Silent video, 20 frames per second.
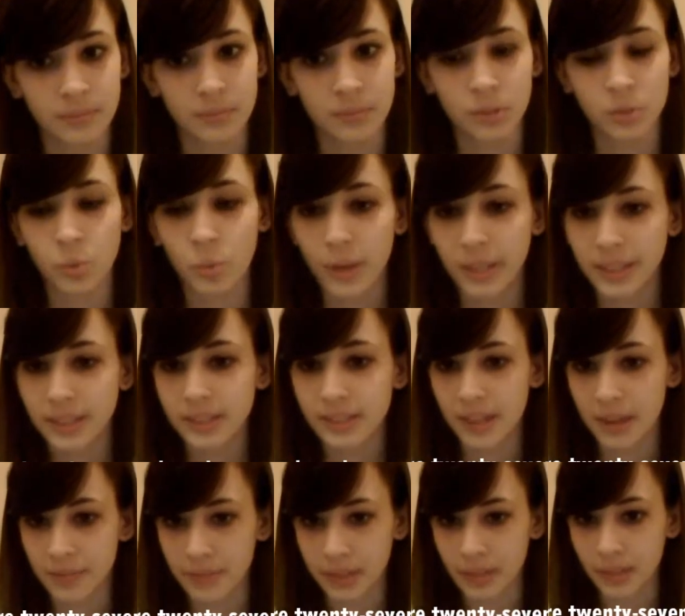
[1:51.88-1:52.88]

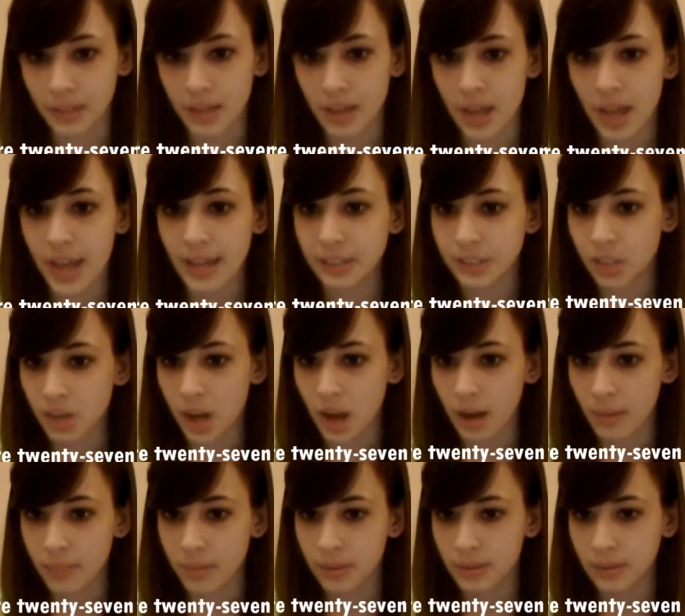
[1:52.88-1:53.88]
27 and
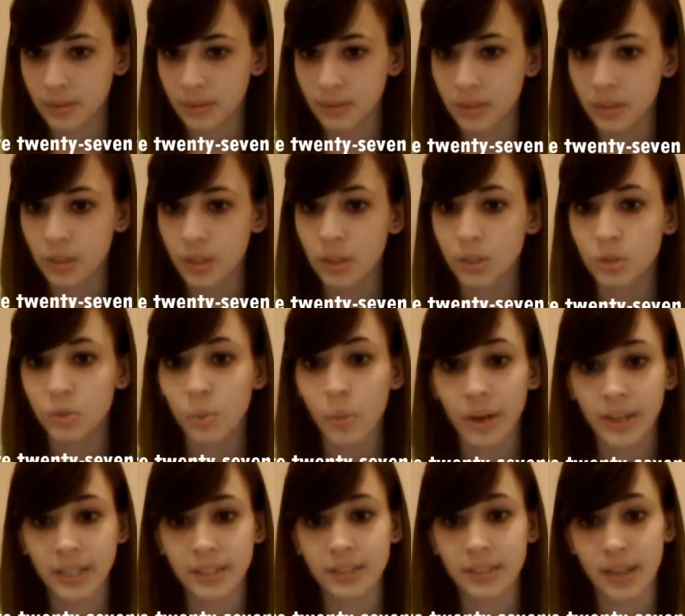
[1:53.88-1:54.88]
top.
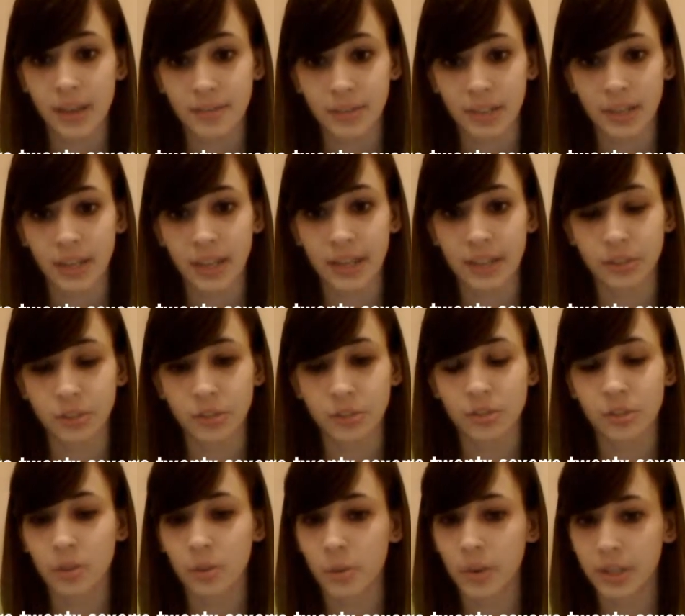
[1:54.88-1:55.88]
27
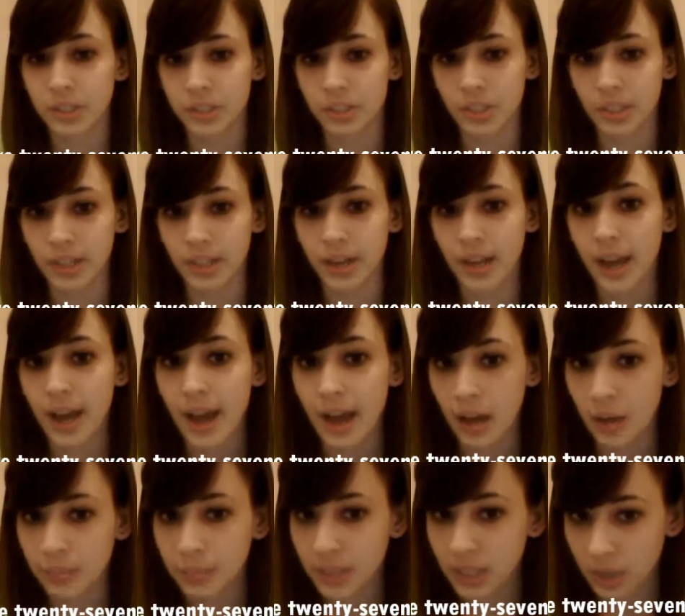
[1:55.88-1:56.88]
answers the question,
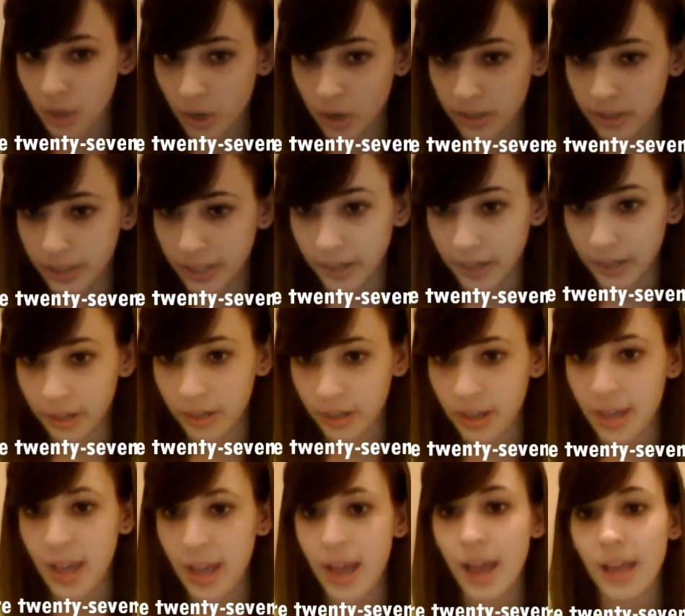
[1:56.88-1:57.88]
how many are there?
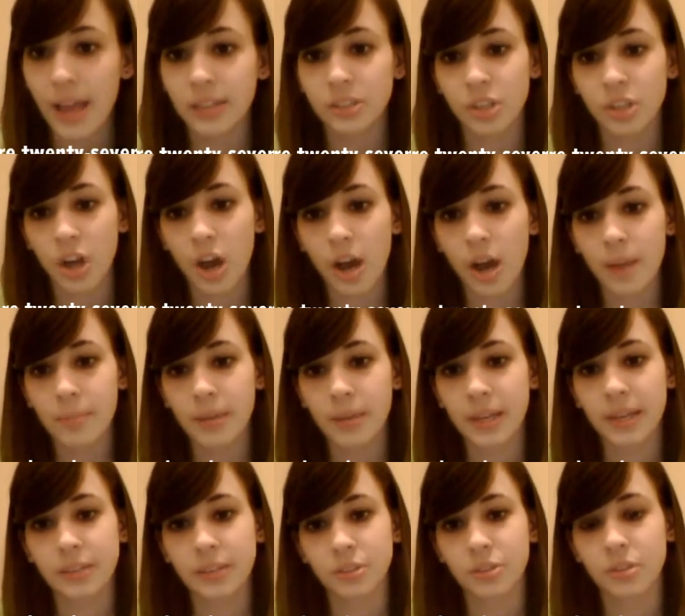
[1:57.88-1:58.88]
And top
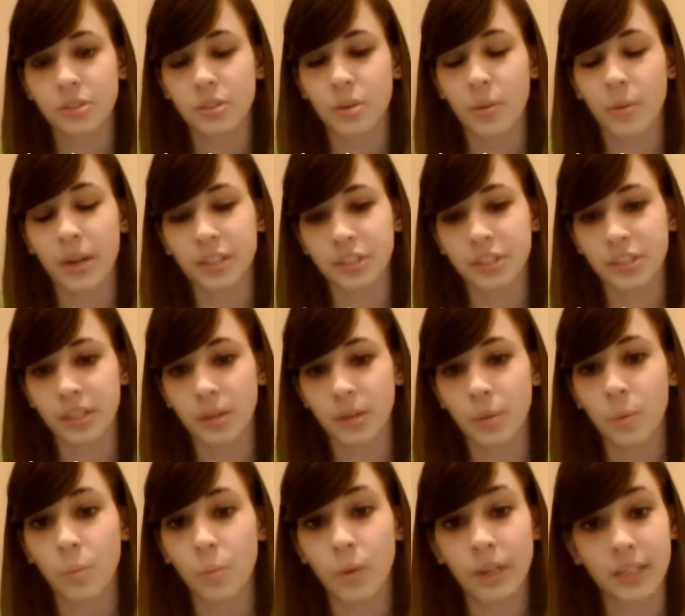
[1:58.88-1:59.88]
answers the
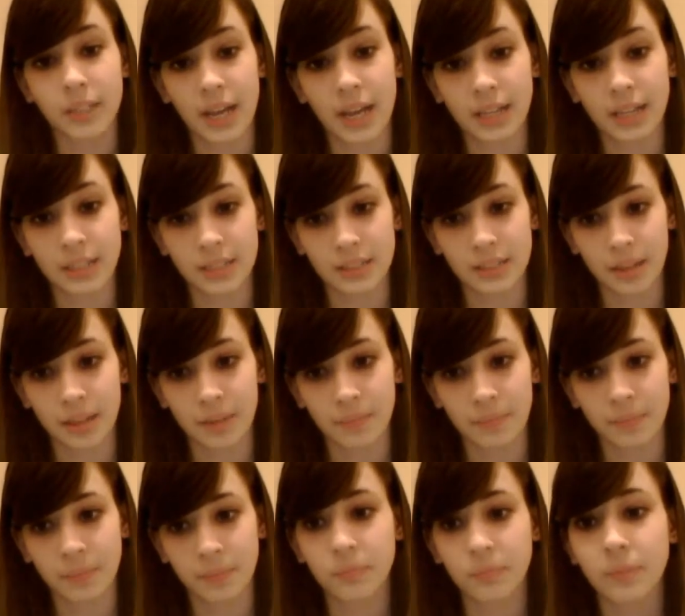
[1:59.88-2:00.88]
question, what kind is it?
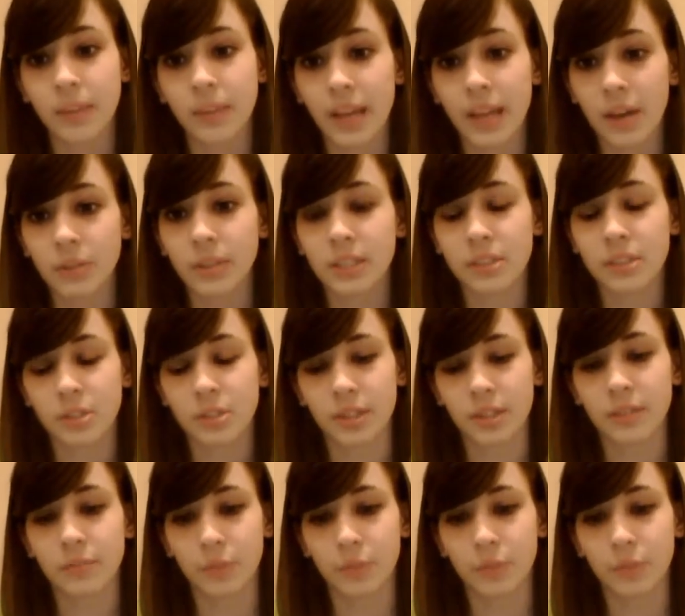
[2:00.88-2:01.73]
Now let's look at